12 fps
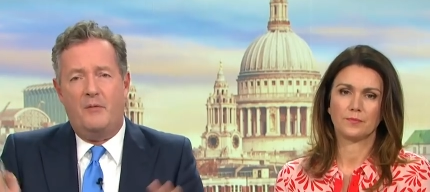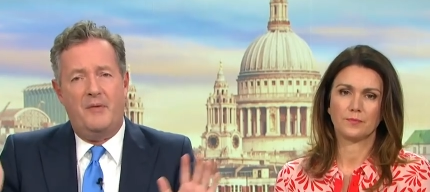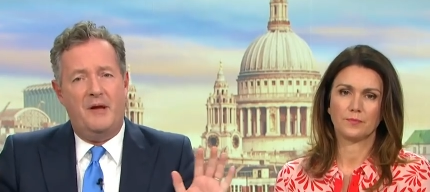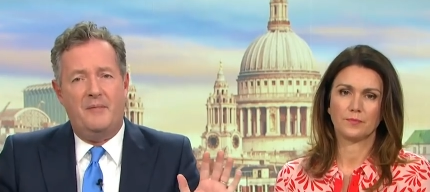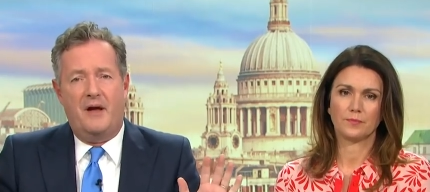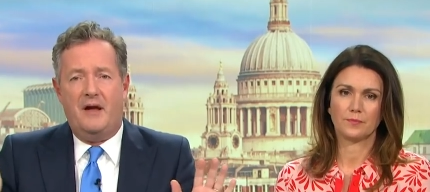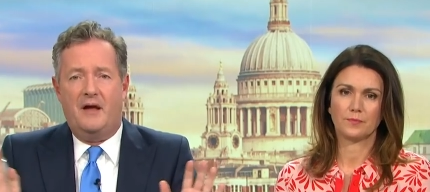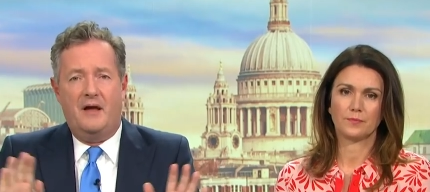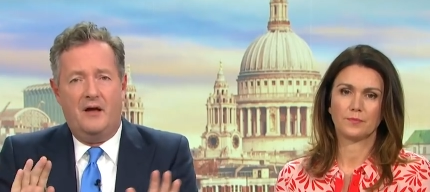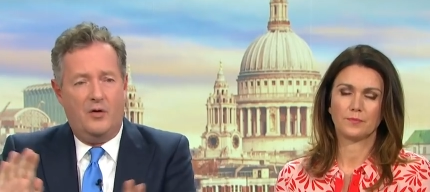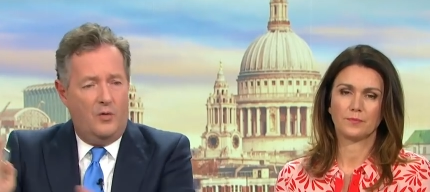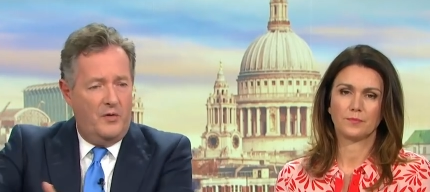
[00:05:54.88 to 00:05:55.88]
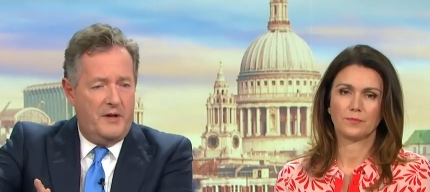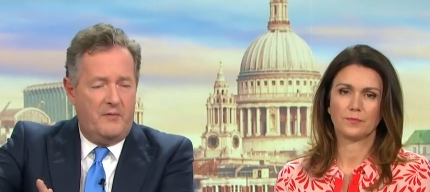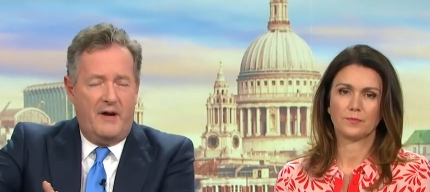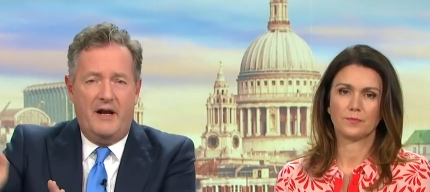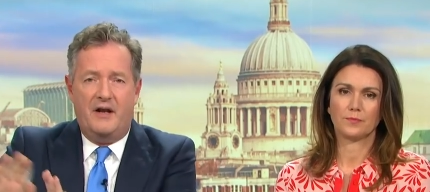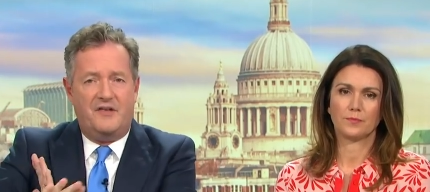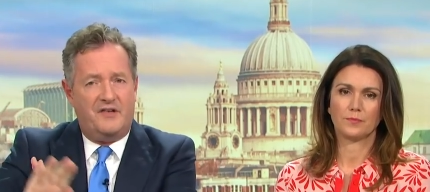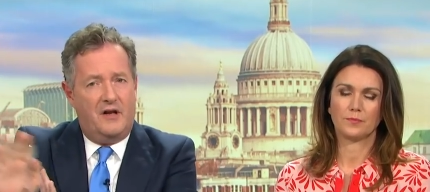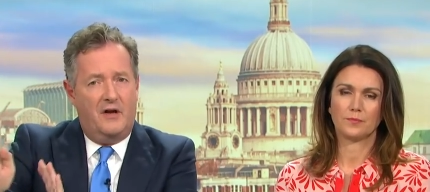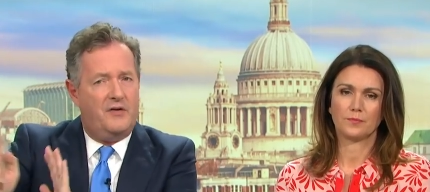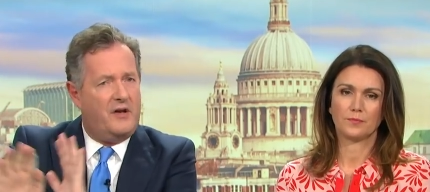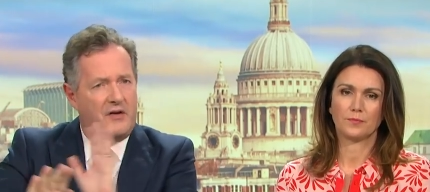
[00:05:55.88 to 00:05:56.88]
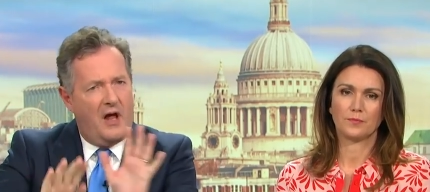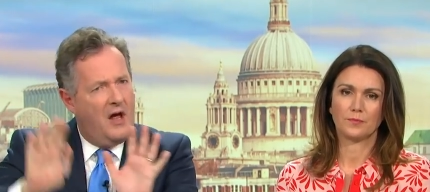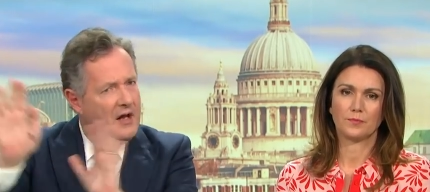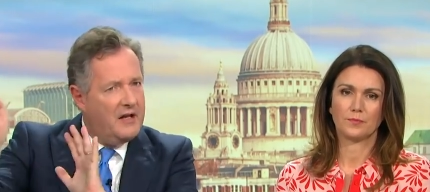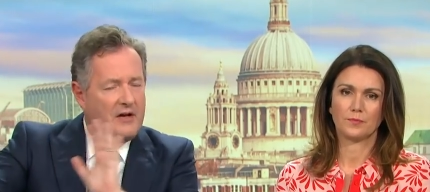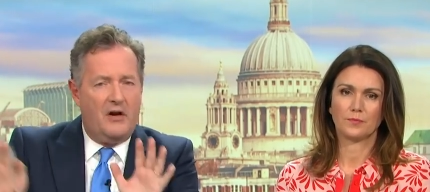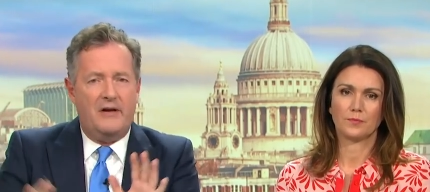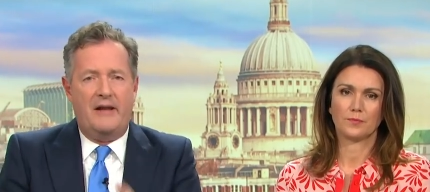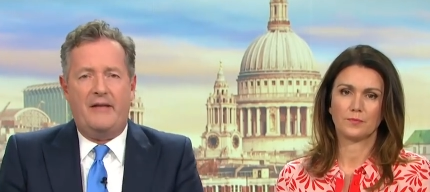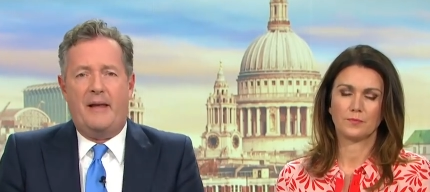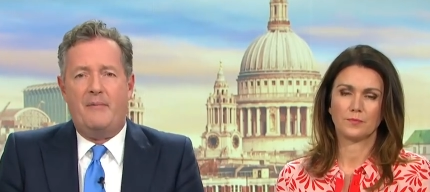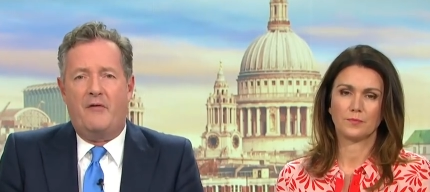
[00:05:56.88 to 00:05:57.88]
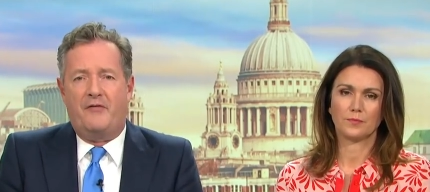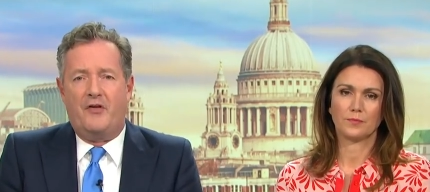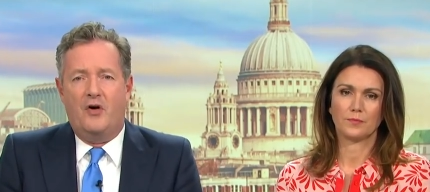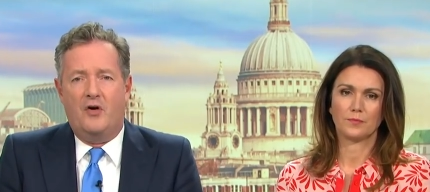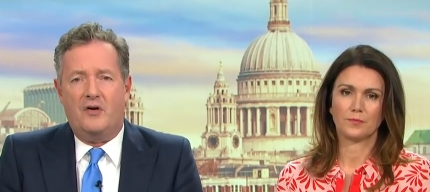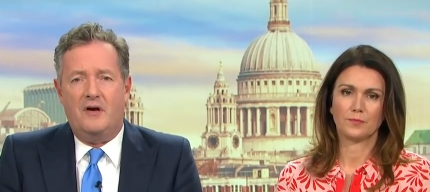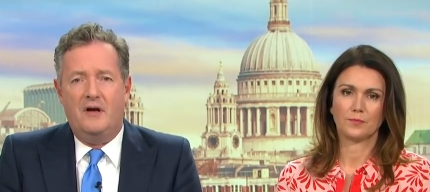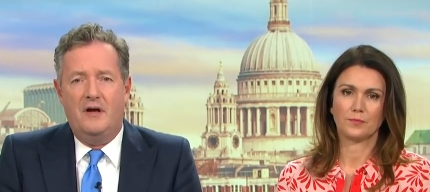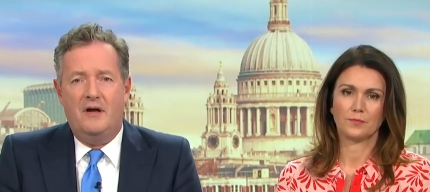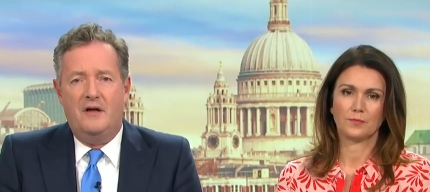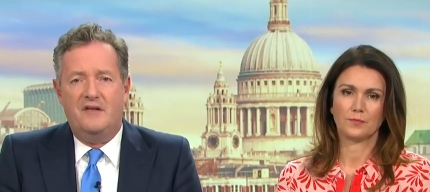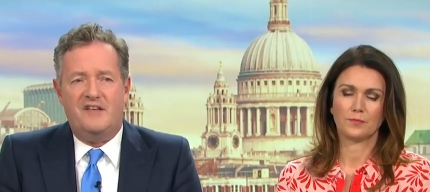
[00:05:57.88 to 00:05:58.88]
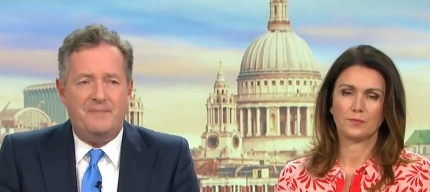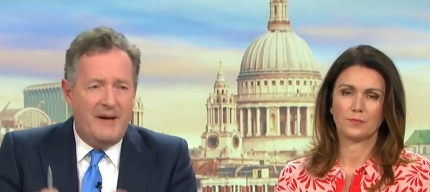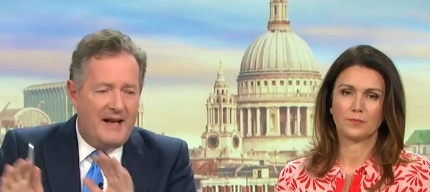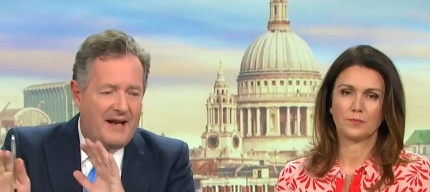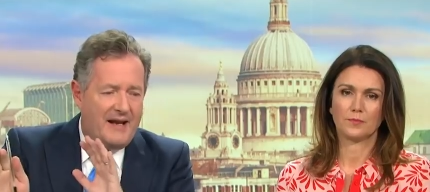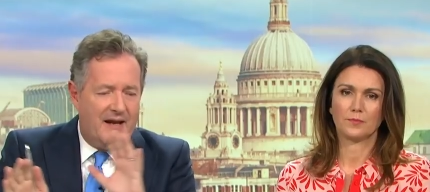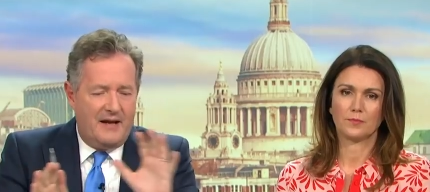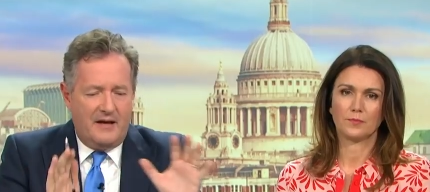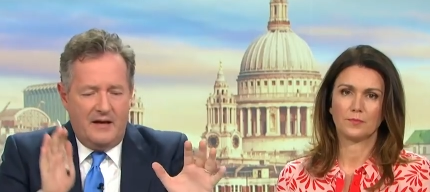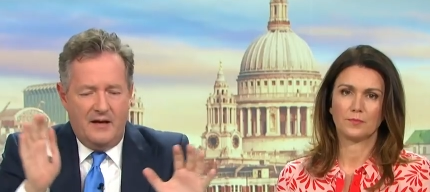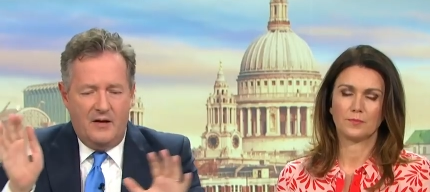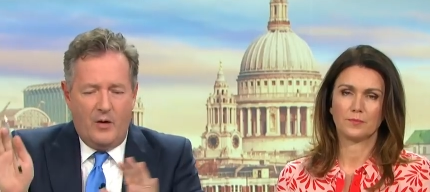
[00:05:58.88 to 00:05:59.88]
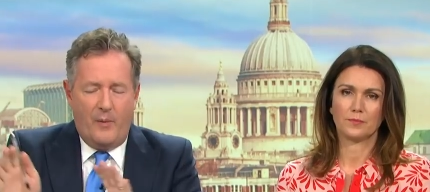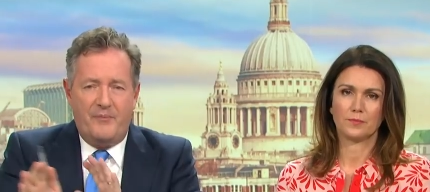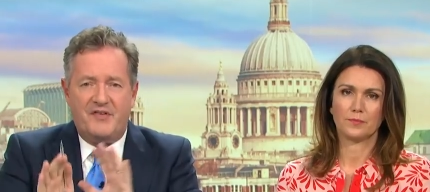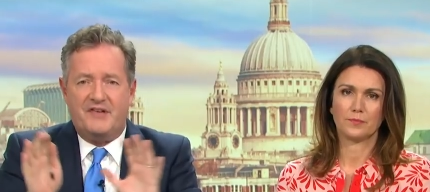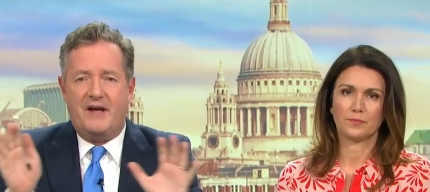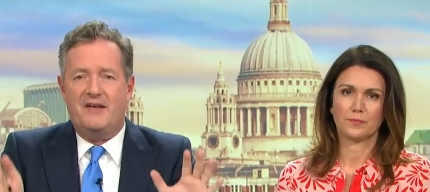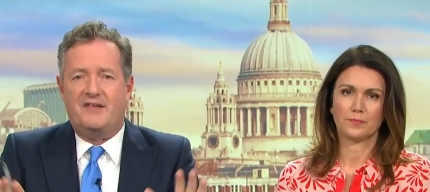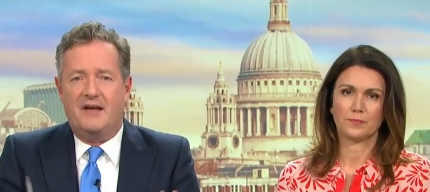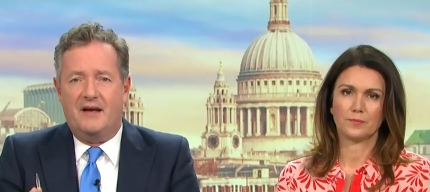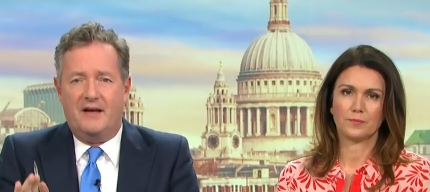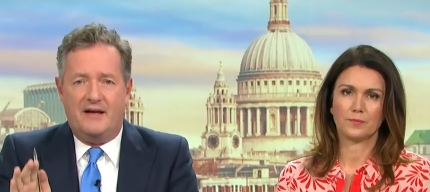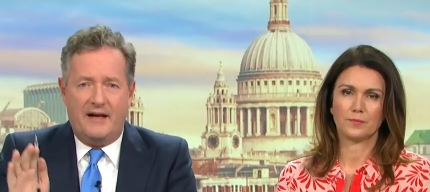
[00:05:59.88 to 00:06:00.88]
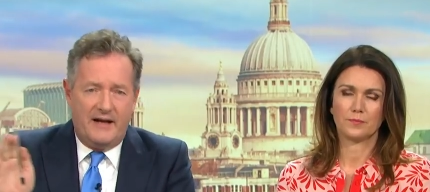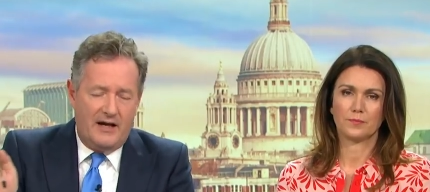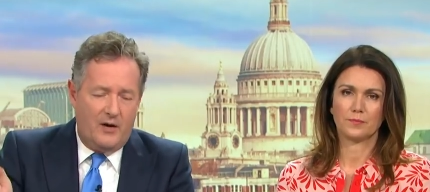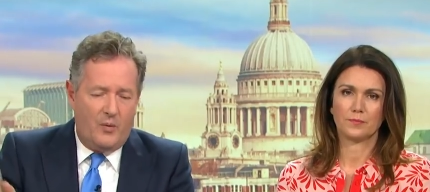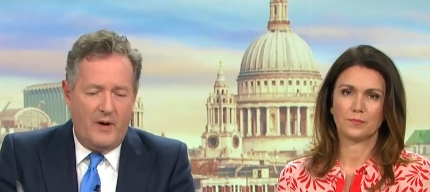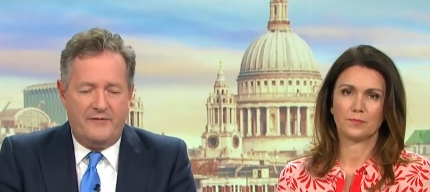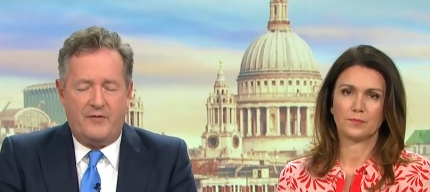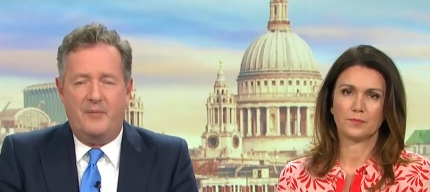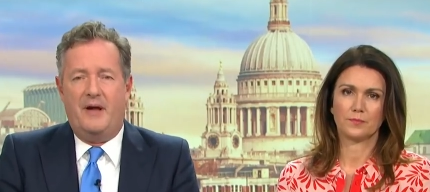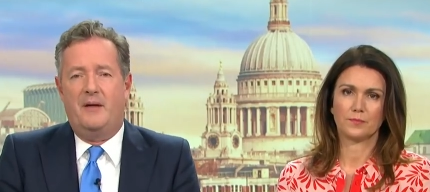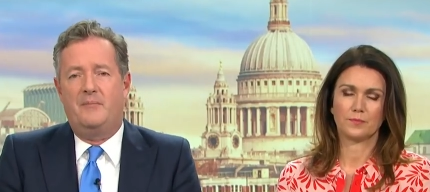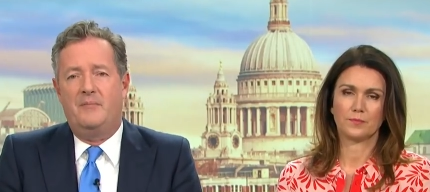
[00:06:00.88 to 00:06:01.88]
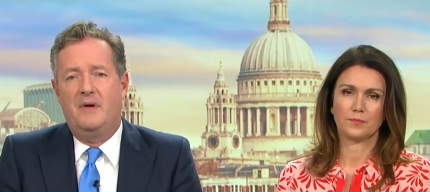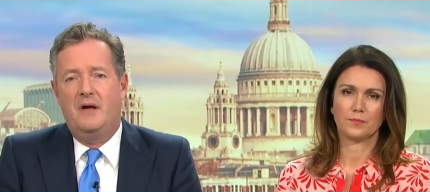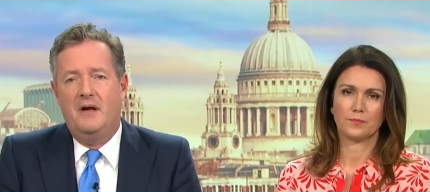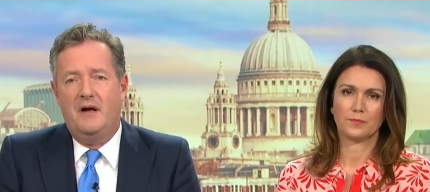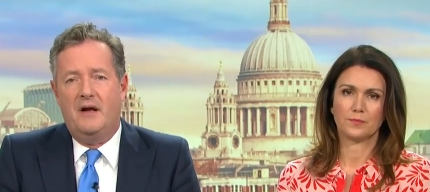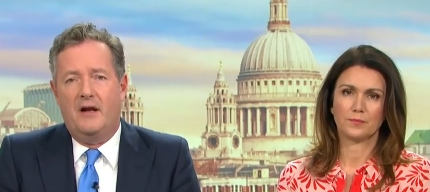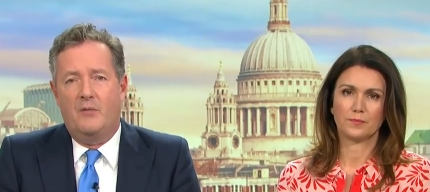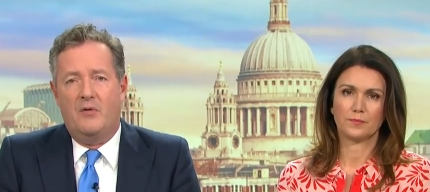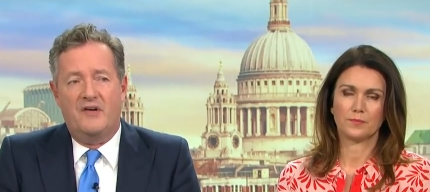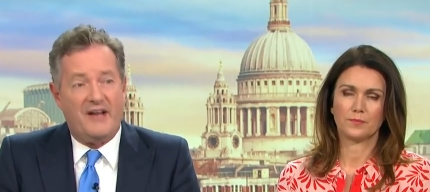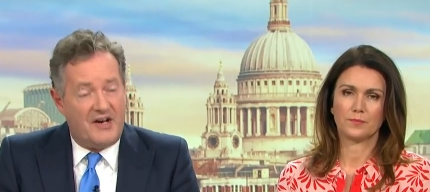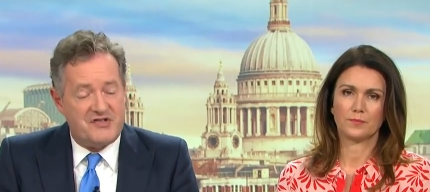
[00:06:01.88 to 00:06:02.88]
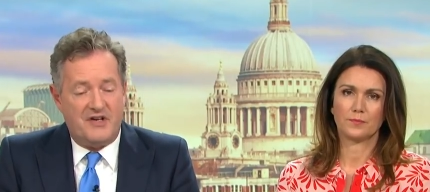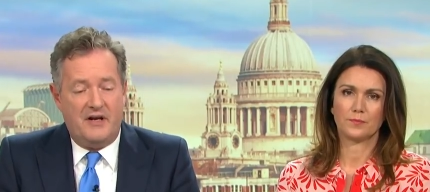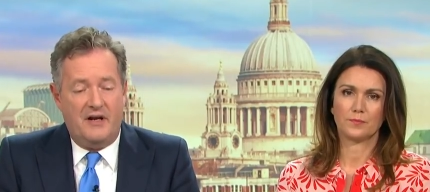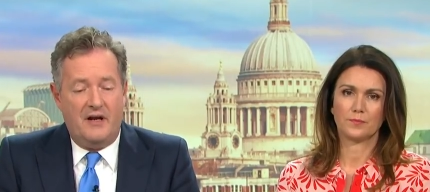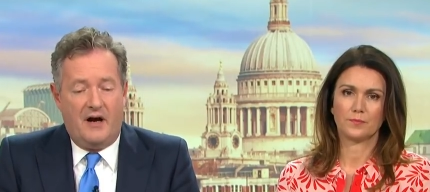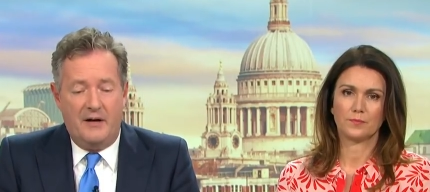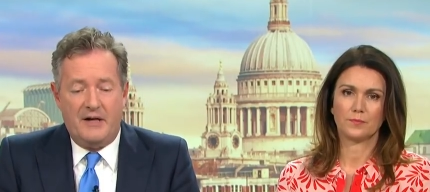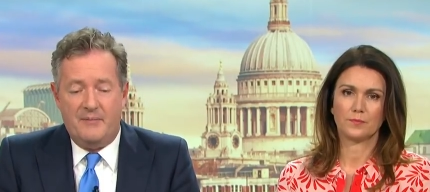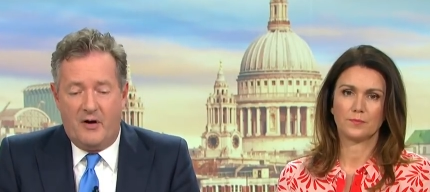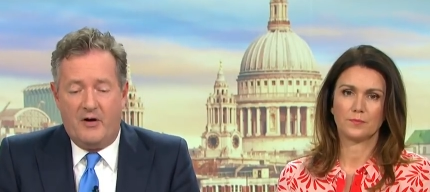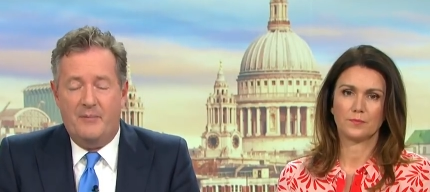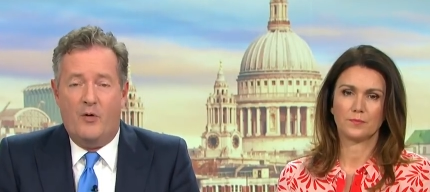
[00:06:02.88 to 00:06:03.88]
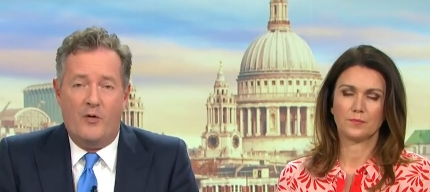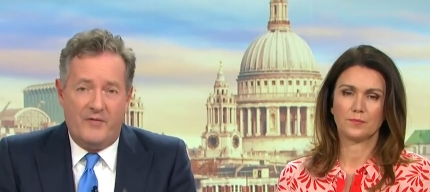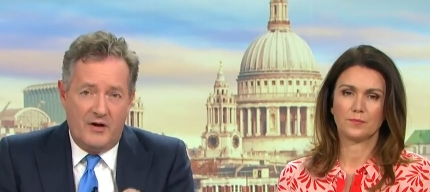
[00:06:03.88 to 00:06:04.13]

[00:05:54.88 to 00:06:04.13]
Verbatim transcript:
Speaker 1: with me, mate. All the Iranians, you know, don't, don't let them off the hook. Spinning, obfuscating, getting it away from him. You know, whereas actually, I'd admire him more